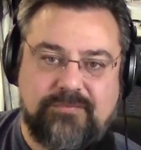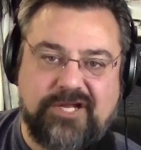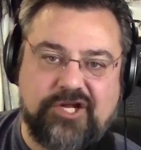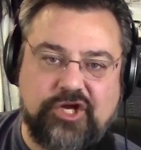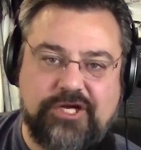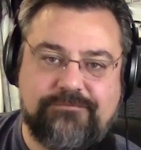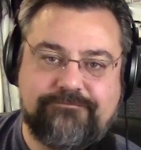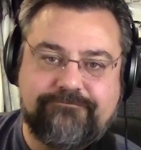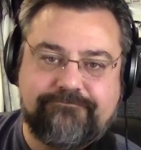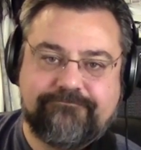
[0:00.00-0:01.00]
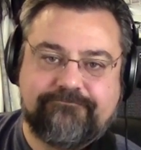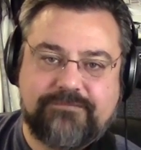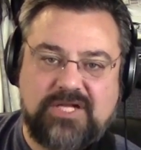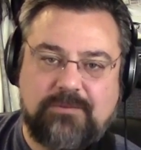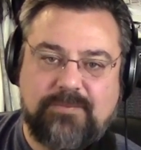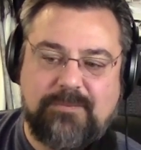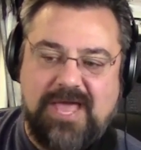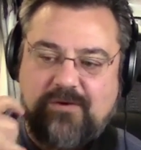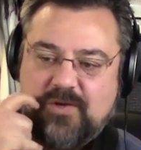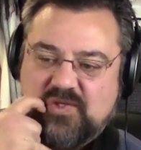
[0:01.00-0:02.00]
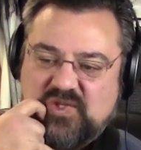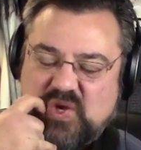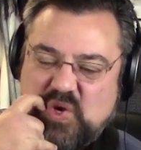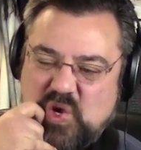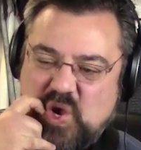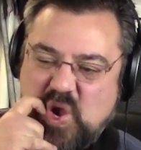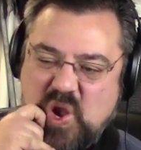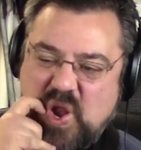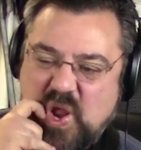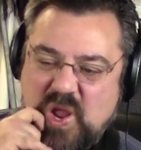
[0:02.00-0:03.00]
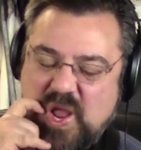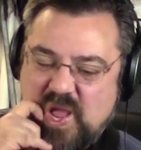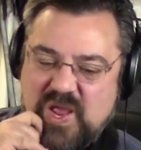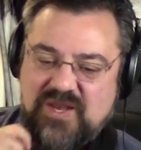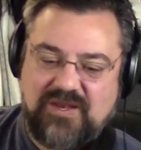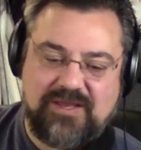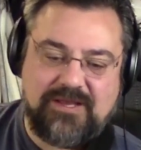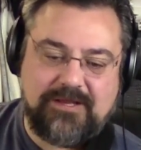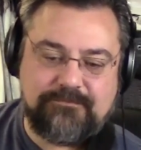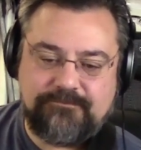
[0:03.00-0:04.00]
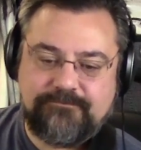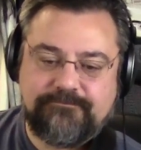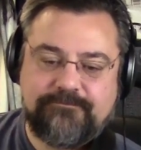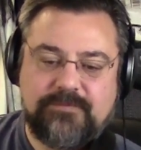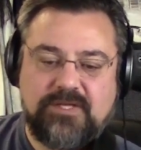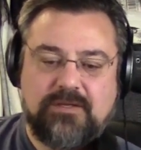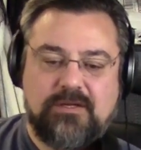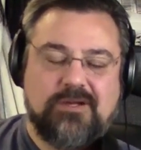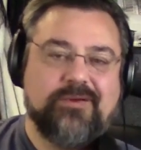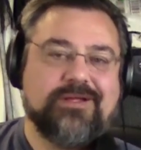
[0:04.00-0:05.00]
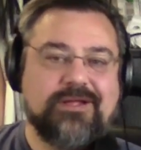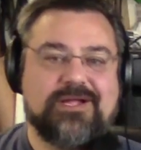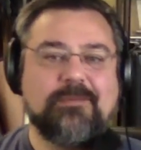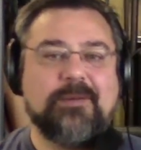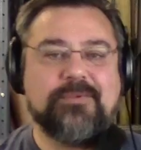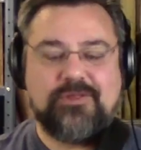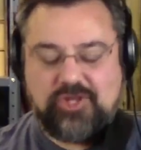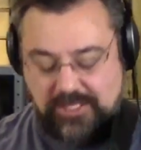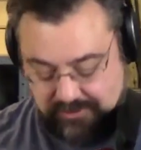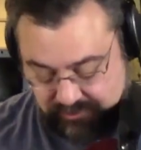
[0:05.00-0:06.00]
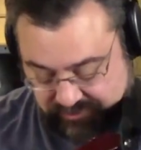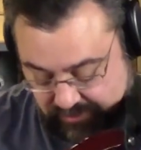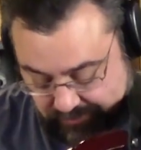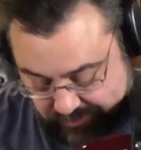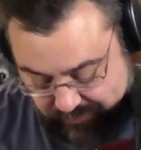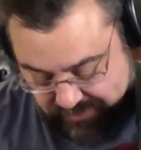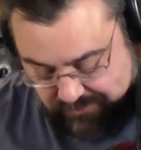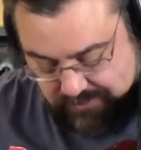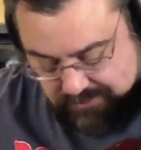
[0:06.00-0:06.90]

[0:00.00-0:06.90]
be good. I'll be back real soon. And we can come up and check this out a little bit